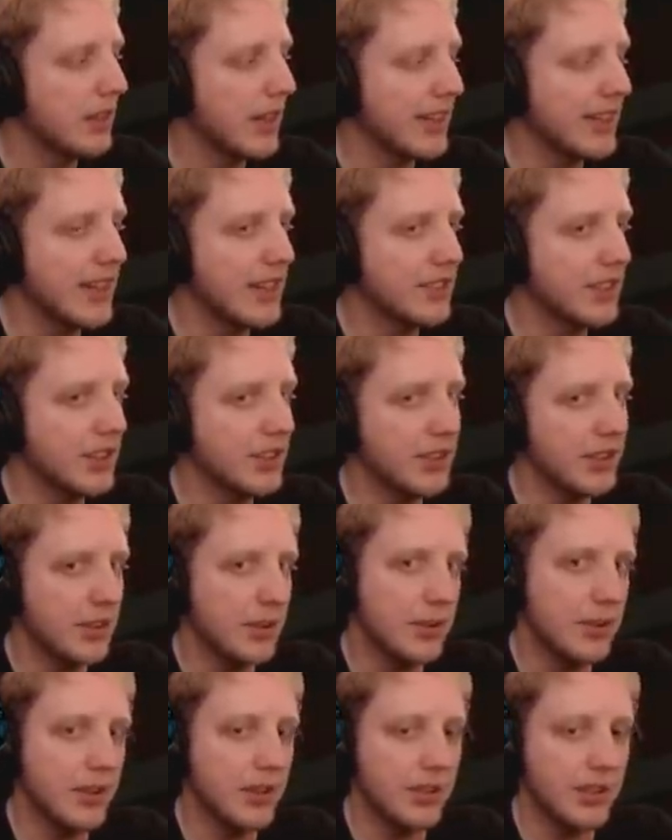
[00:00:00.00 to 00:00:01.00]
I guess I
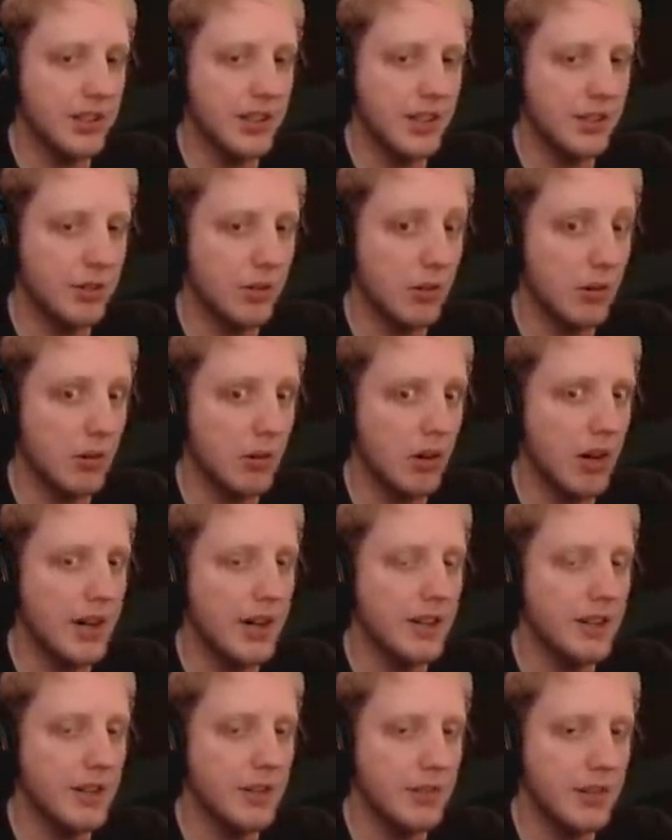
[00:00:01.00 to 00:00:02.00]
do, because he gets
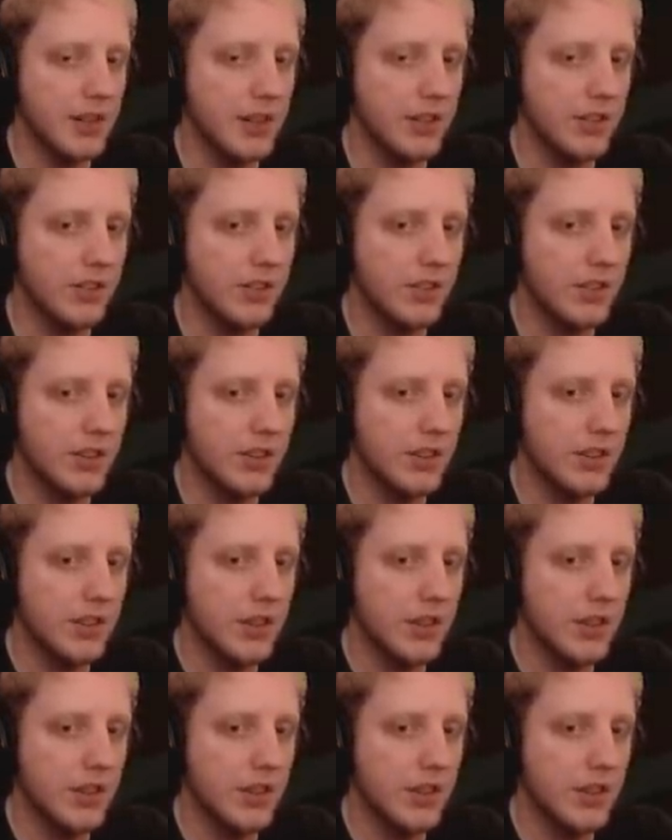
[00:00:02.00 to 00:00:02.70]
right in your face.